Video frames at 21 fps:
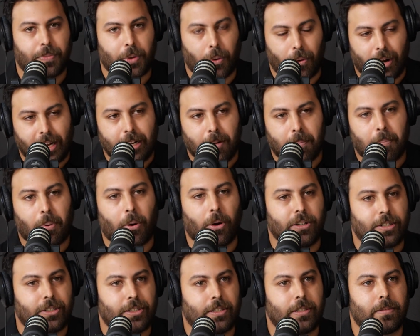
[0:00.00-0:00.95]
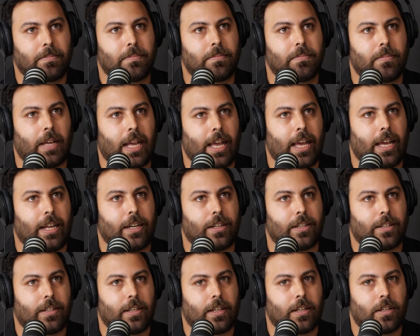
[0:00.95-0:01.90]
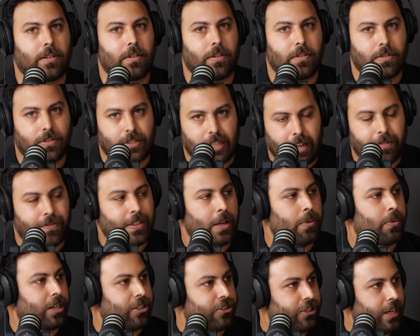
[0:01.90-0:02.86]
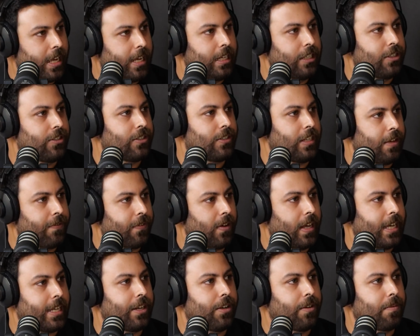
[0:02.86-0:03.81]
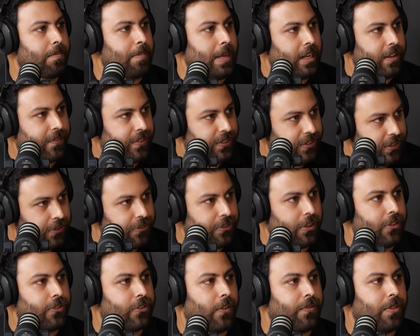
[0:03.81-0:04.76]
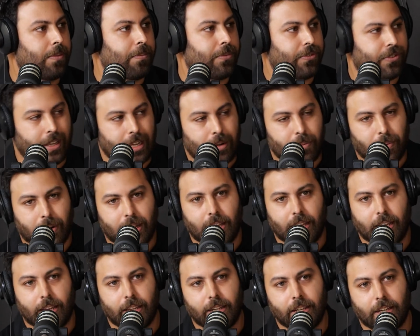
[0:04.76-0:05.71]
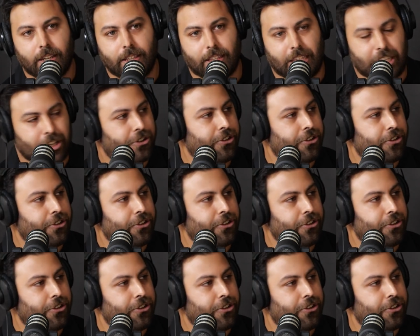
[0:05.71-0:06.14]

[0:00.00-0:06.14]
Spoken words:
Or I can approach them and see if they want to change, see if I can be an assistance of them, see where the